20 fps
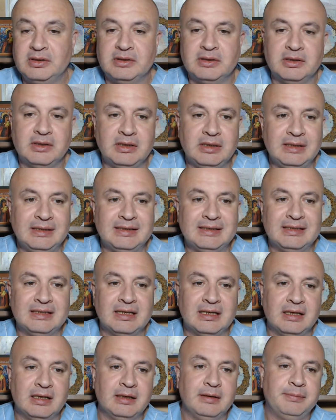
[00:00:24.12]

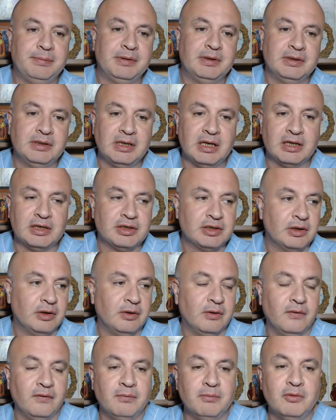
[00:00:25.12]
is a production
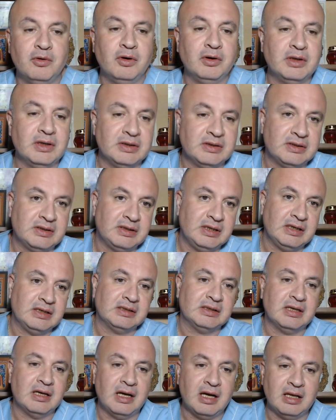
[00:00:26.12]
of more than
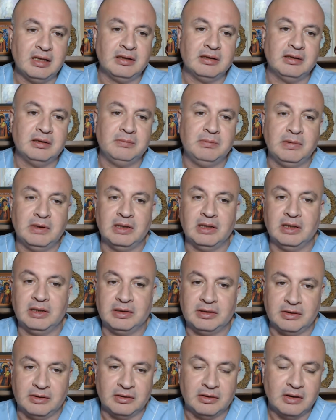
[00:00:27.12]
600
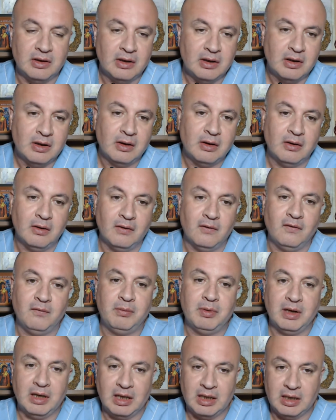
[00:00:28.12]
milliliter of
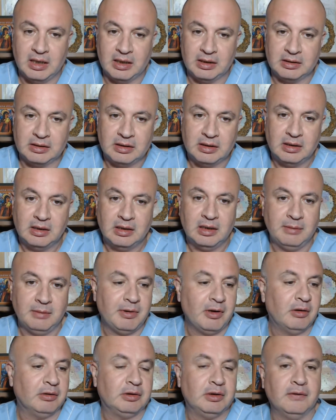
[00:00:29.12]
blood,
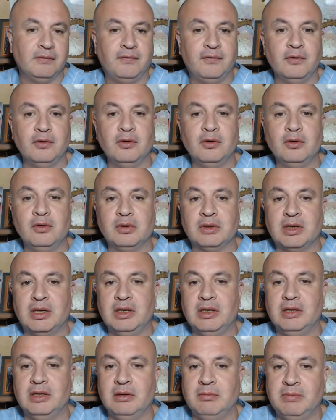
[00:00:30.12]
about a full
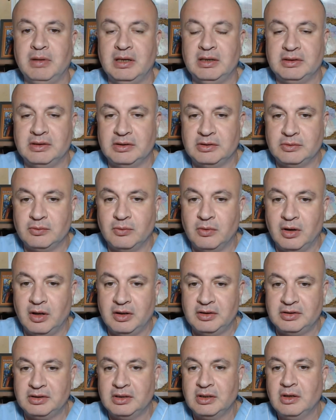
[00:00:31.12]
kidney basin's
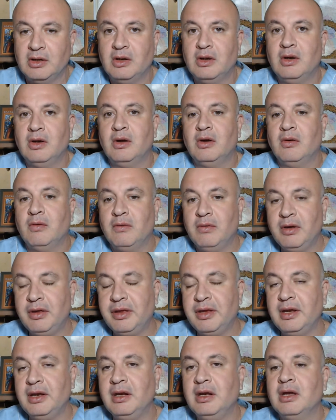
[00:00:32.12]
worth,
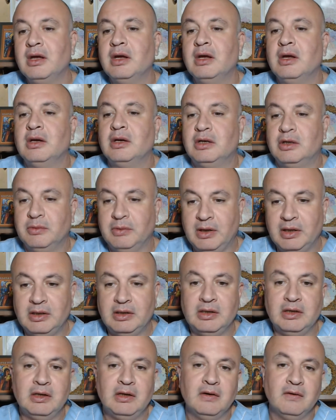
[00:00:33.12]
within
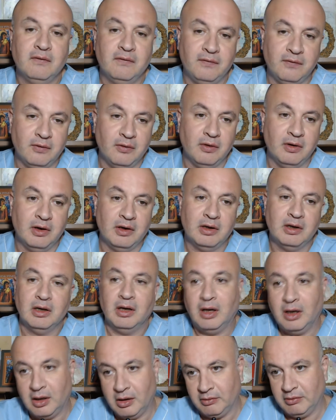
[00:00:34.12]
24
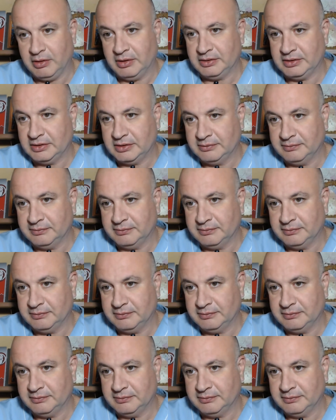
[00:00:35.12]
hours.